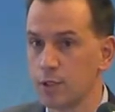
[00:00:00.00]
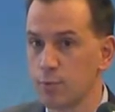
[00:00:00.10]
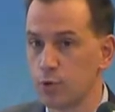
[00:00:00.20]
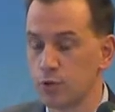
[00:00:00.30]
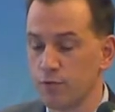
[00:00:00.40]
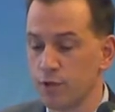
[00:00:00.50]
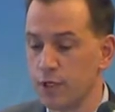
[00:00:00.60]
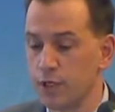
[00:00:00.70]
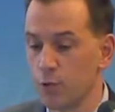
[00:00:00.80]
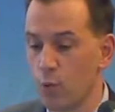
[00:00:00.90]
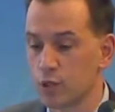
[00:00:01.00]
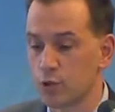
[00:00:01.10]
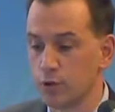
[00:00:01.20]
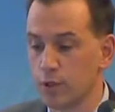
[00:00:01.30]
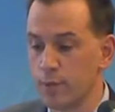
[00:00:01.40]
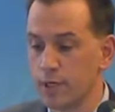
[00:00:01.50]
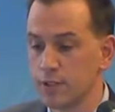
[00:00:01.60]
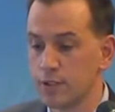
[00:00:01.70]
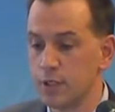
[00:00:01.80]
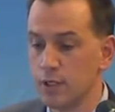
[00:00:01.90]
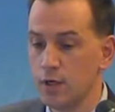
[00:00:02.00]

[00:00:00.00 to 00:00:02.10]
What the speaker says: as most of the Western Limb is.